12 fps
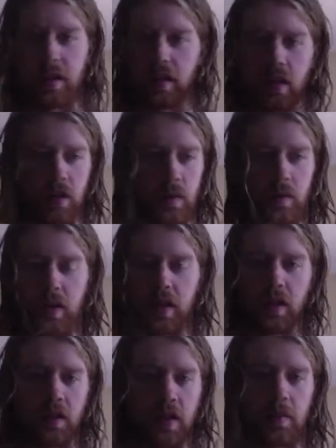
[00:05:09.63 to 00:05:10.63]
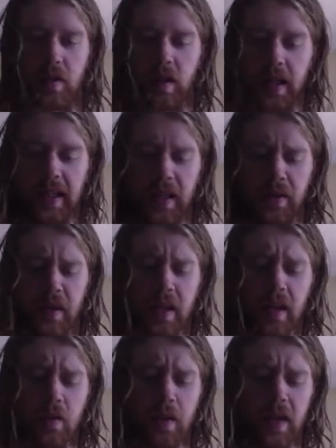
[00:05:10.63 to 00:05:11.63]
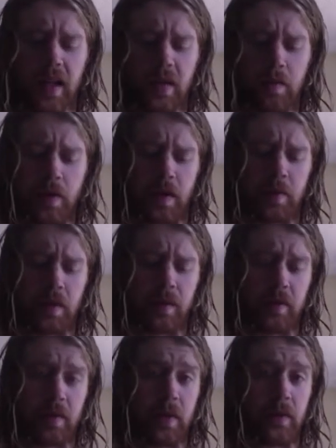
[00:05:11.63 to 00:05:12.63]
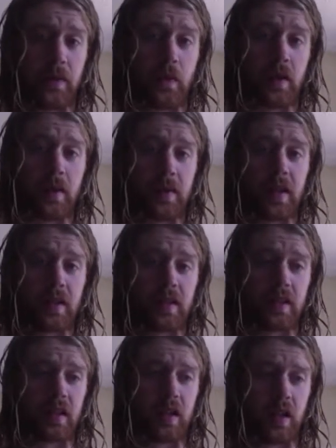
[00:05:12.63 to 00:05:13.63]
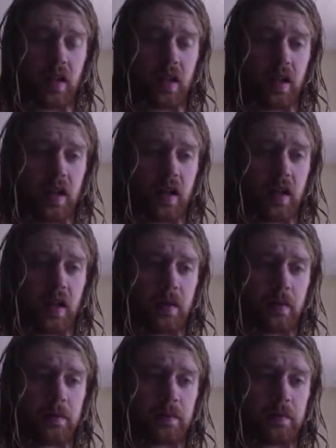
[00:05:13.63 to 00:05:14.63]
unreal. They brought it down. Windhand probably played for about 40 minutes, and